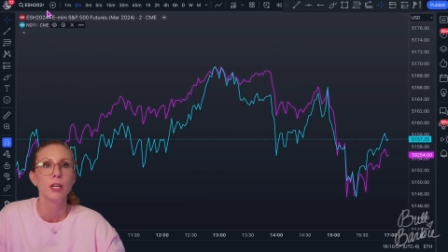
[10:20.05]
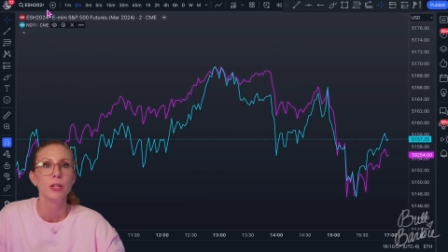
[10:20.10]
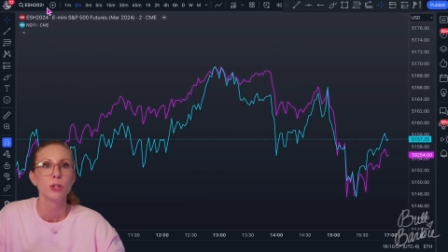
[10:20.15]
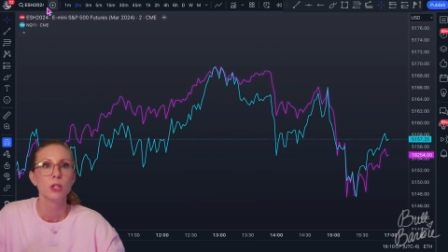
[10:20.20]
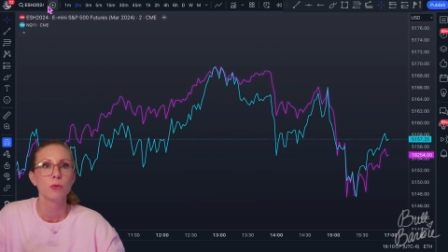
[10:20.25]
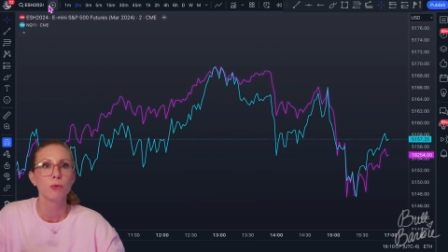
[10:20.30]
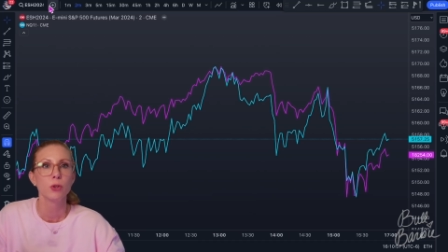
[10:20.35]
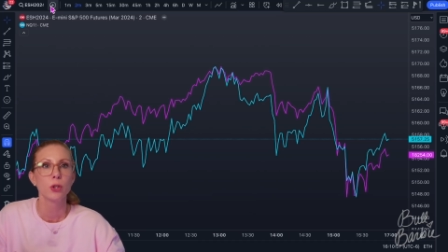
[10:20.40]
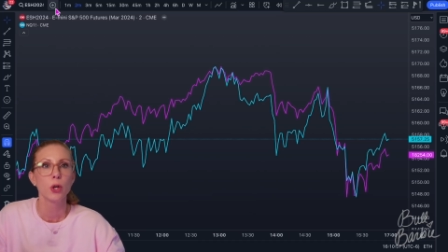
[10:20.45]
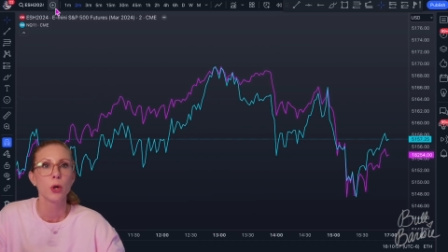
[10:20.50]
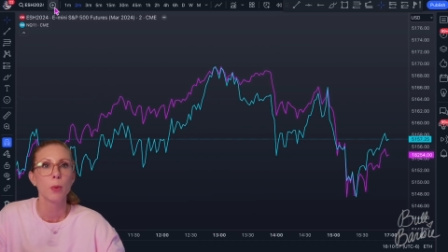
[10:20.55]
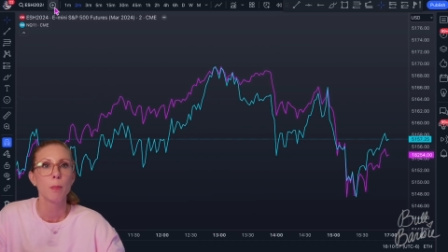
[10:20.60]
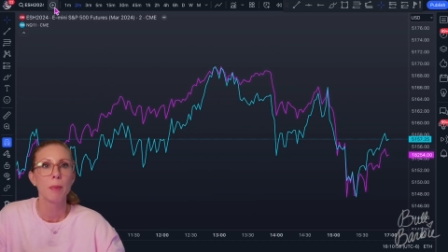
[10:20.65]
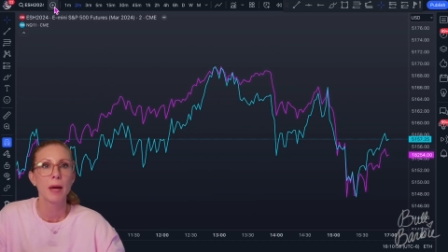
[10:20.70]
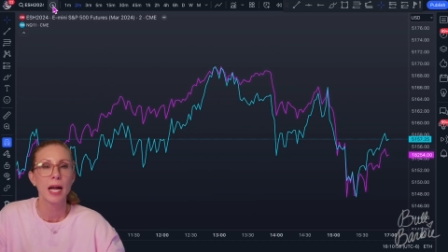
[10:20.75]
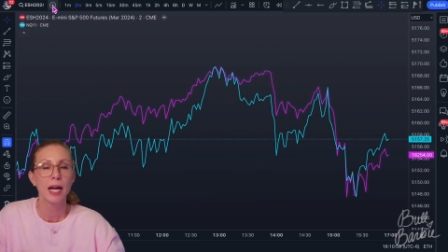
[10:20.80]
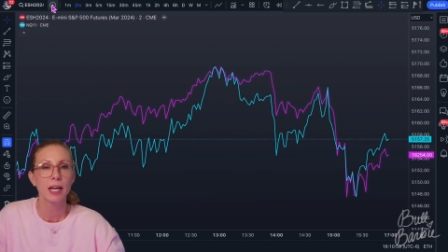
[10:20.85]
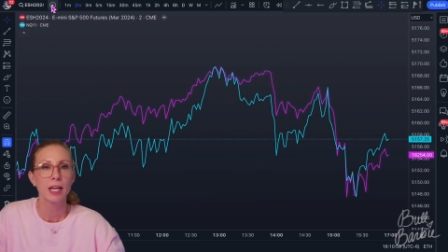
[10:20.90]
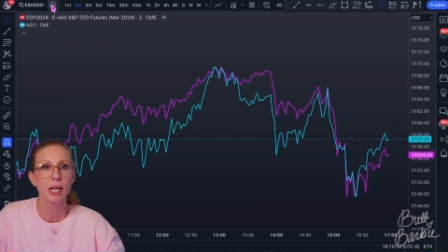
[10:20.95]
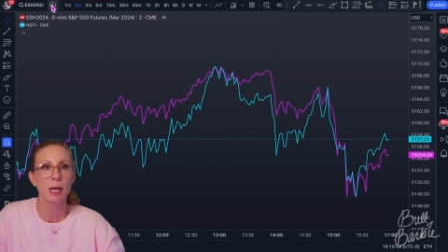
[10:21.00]
So if we go
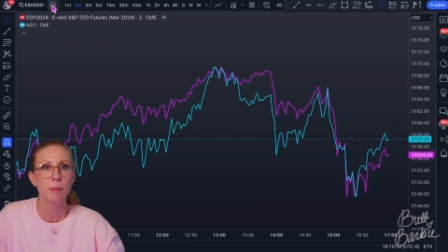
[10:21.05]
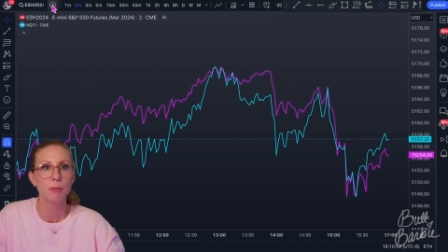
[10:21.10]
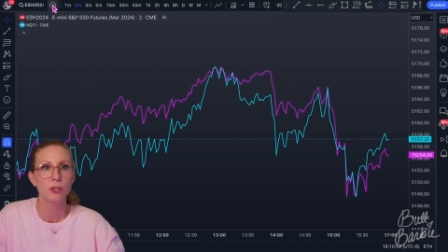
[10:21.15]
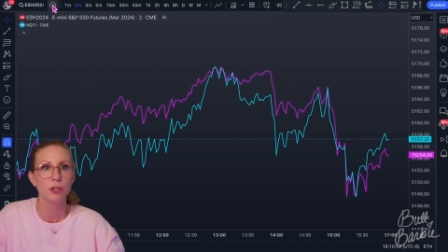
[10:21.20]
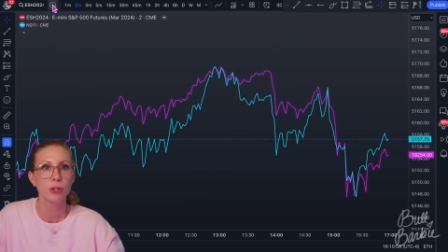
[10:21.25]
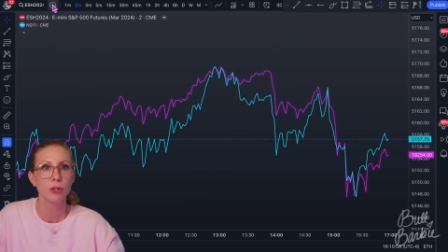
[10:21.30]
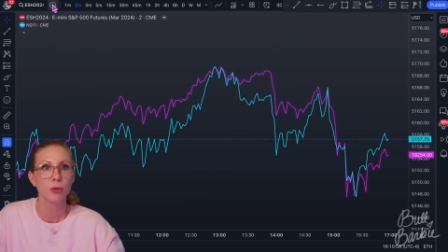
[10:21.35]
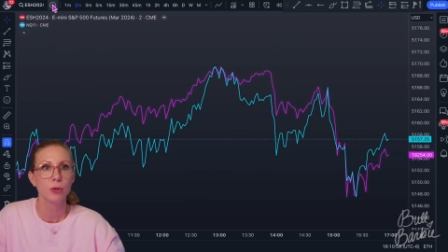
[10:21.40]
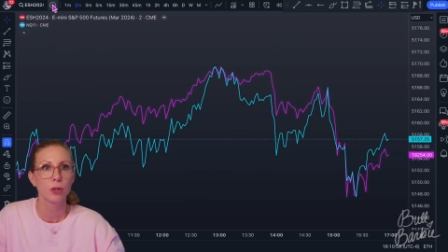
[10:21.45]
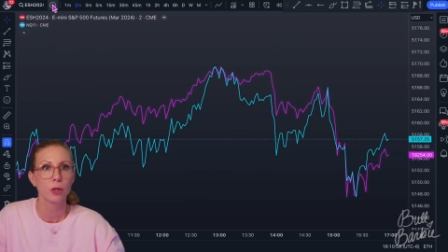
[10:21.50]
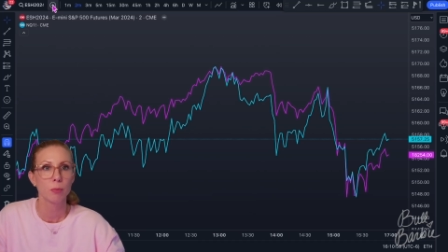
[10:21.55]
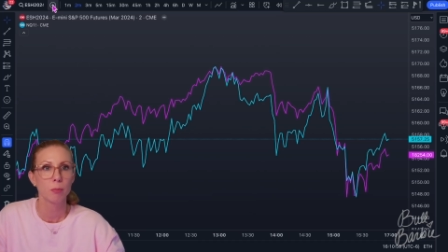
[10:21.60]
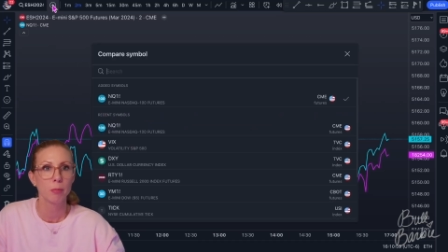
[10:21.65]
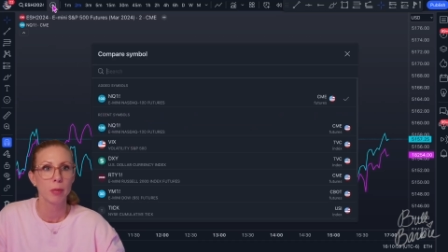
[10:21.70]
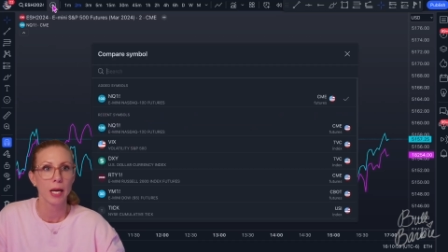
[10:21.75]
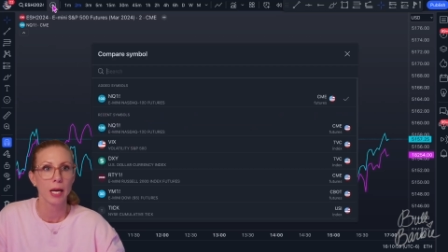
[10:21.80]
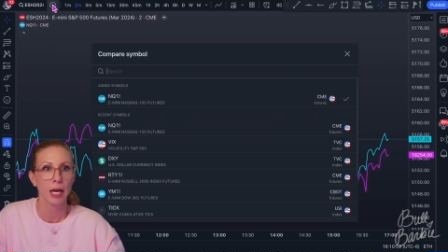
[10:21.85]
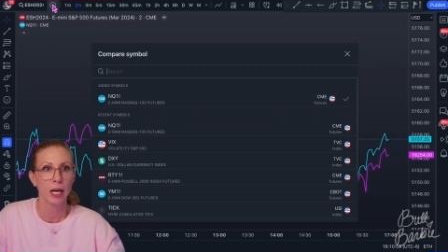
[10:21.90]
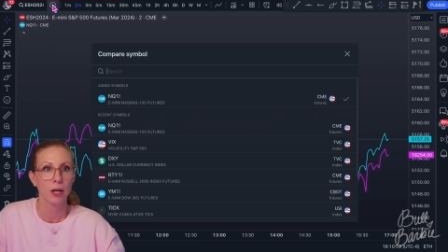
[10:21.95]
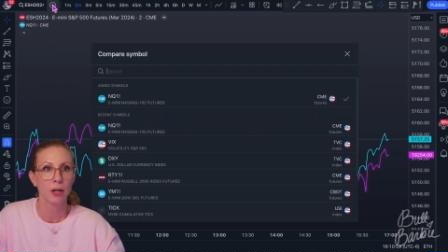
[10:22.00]
back up to
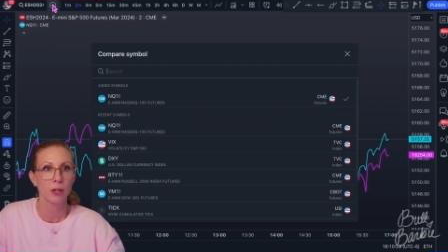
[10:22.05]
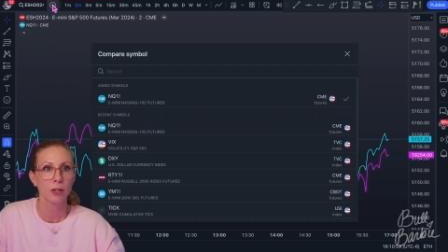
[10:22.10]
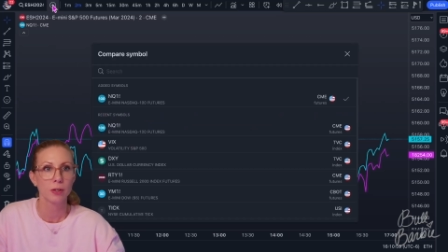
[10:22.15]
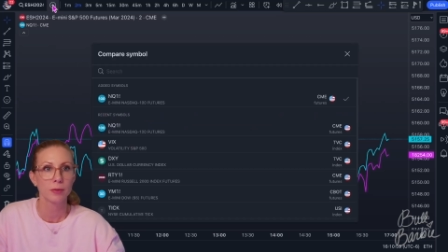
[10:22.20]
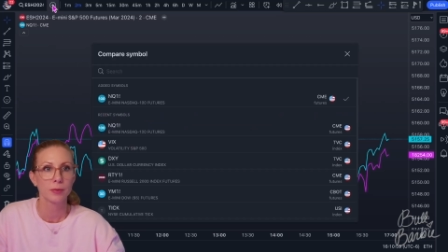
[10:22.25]
compare,